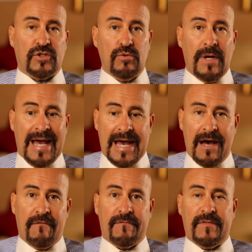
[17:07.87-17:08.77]
Do you
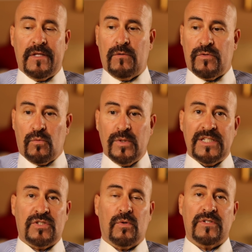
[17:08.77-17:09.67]
have the, the
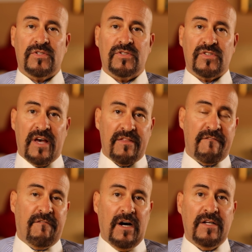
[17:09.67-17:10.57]
resources and the
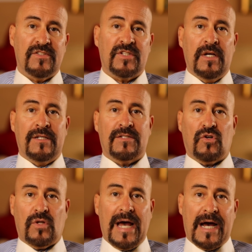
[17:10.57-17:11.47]
funds to
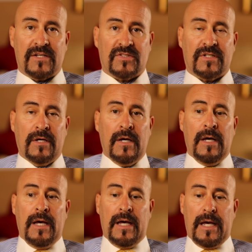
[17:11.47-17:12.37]
last?
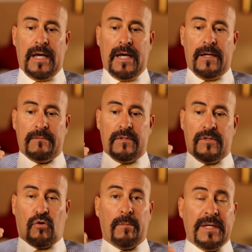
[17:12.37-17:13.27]
And
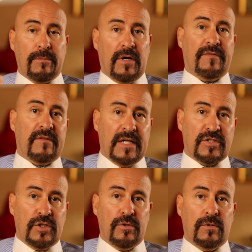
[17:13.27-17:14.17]
there are people out there that
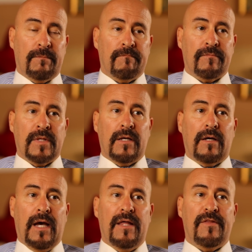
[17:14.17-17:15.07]
do,
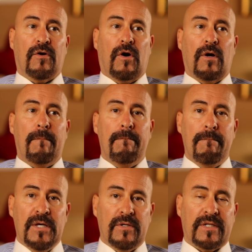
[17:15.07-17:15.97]
and there are
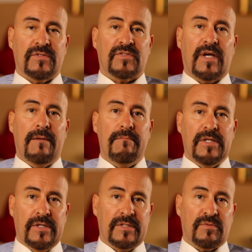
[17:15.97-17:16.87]
millions and
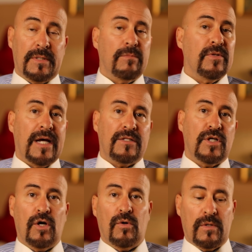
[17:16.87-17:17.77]
millions of people that
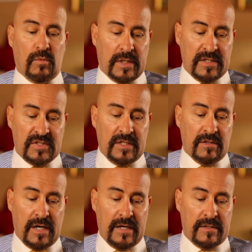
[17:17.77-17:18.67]
don't. And we're going to see a
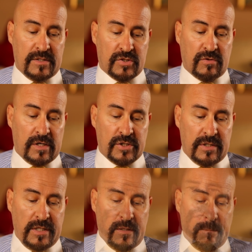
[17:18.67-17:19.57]
lot of
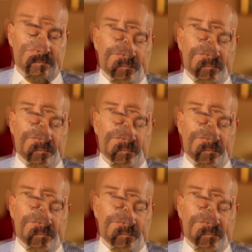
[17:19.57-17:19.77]
destruction here.